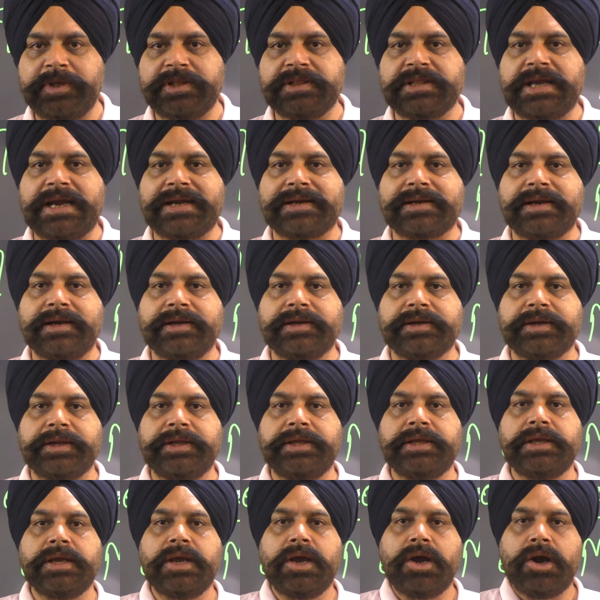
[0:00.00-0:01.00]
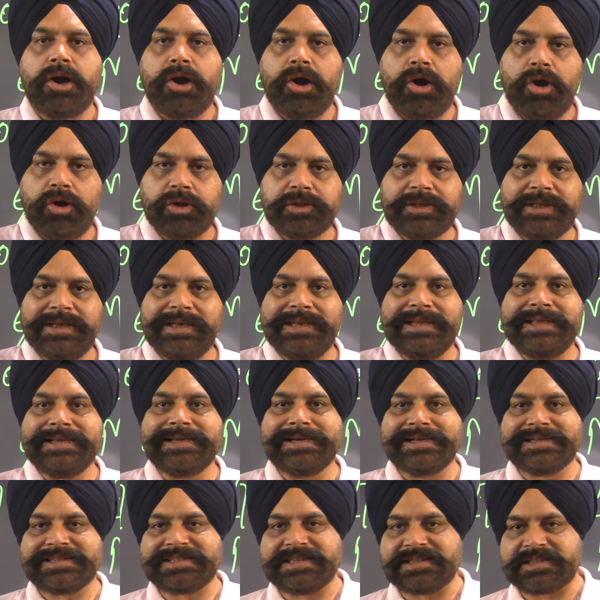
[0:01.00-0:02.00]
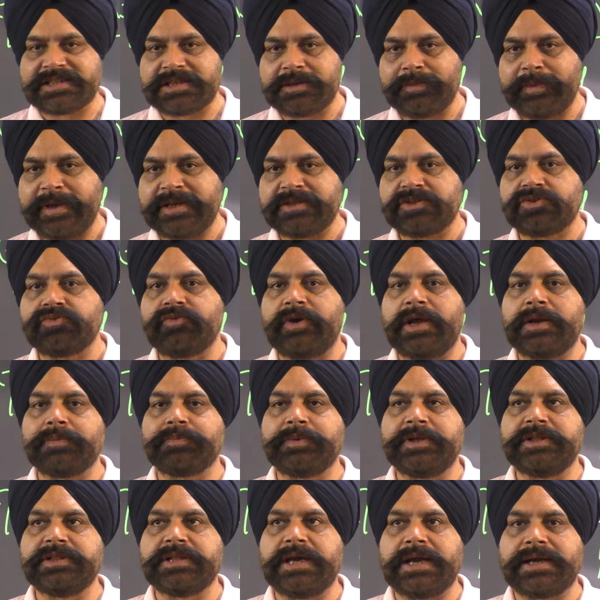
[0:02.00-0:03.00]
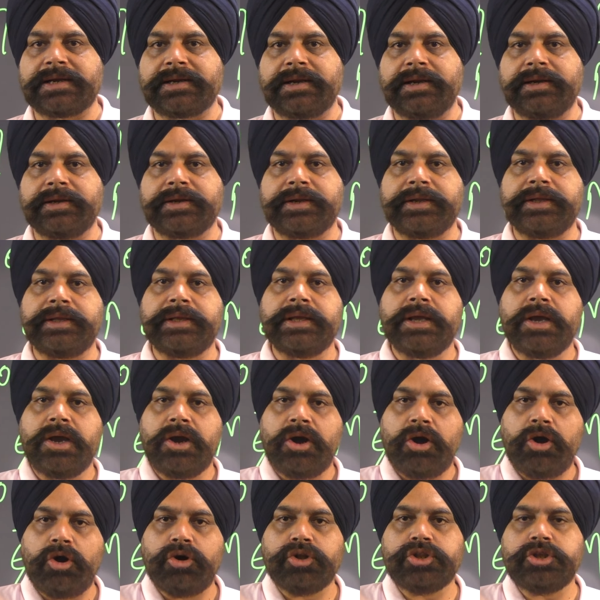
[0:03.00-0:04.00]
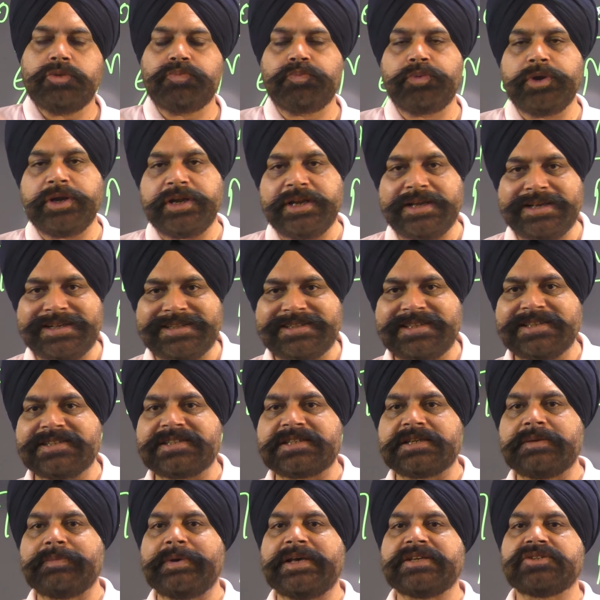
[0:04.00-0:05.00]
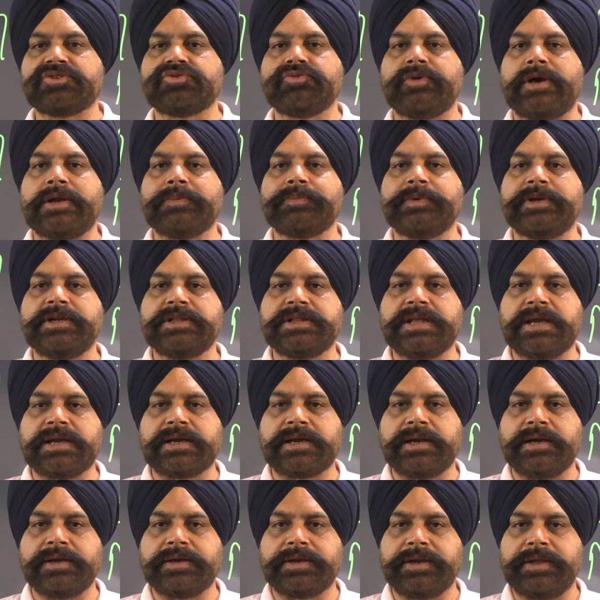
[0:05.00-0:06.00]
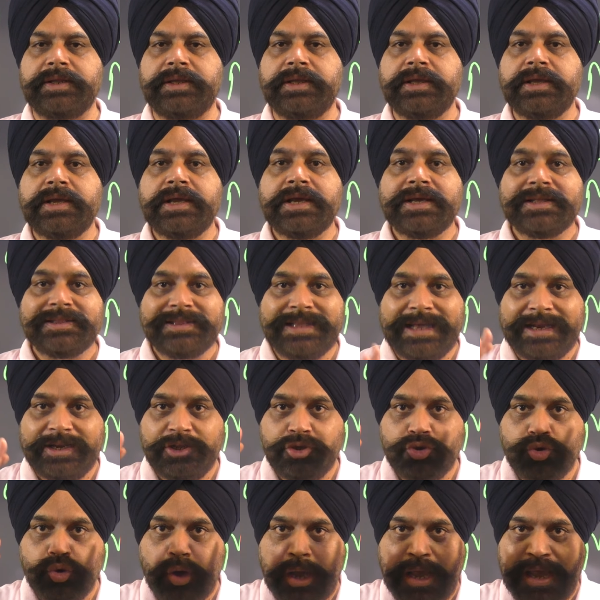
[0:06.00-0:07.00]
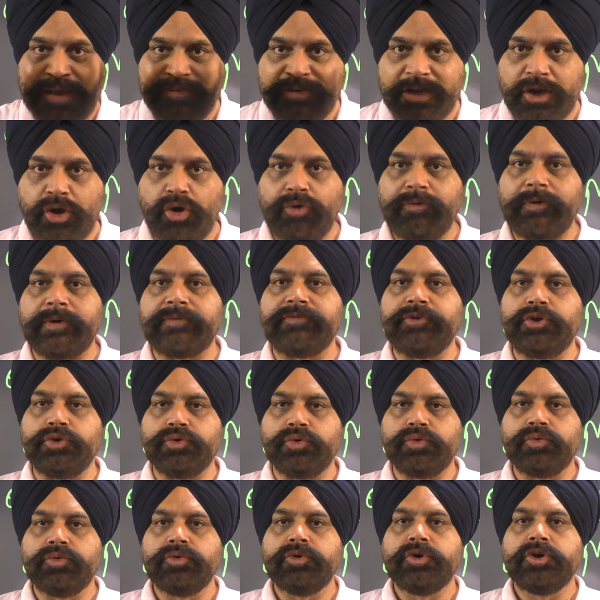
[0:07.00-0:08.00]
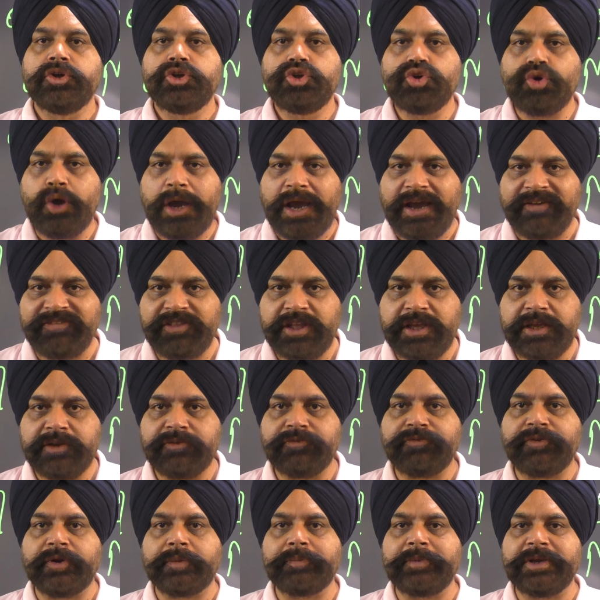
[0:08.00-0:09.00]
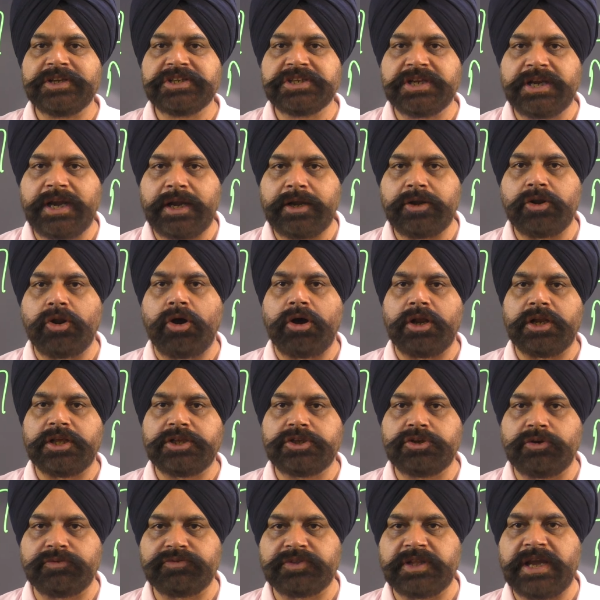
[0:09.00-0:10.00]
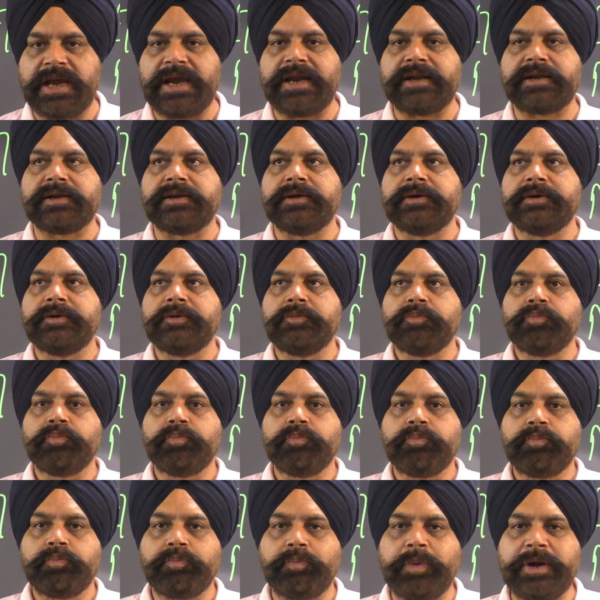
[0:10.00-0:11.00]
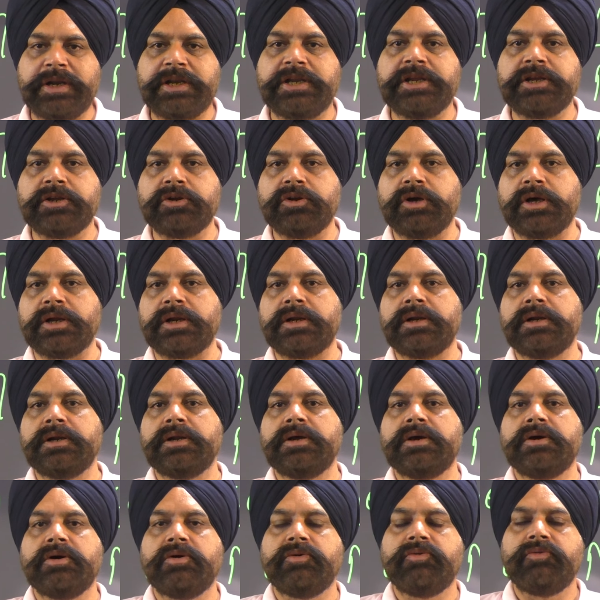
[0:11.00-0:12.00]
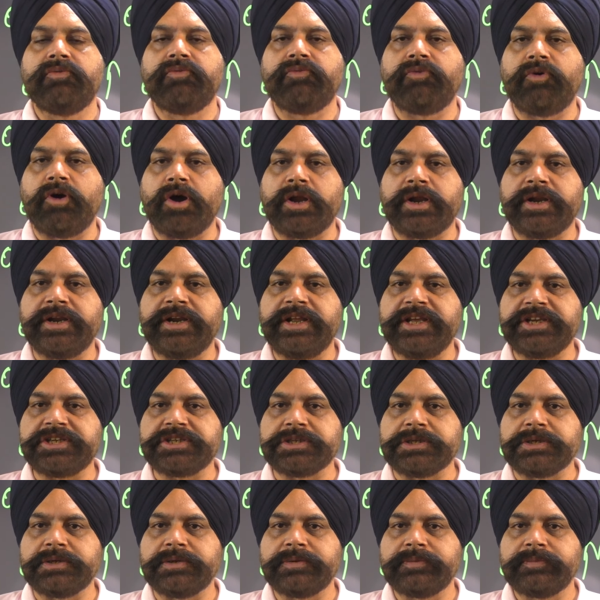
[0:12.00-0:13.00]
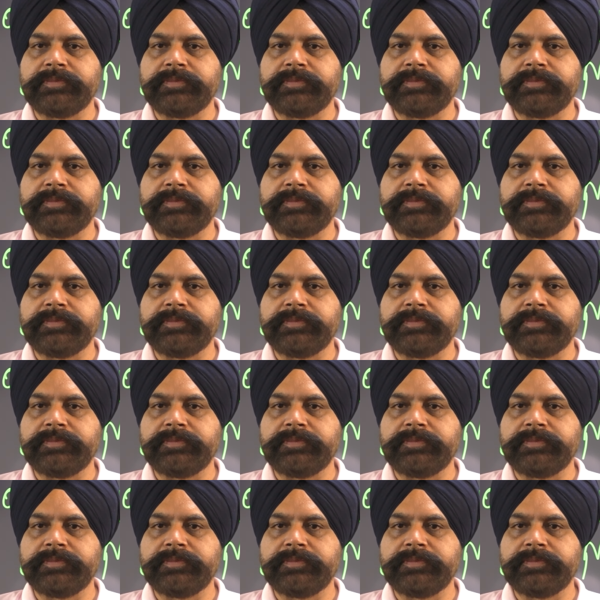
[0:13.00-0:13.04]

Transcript: in that country, how the legal system has developed in that country, how the political system has developed in that country, then you have an overview. You have the information and knowledge of that particular foreign nation.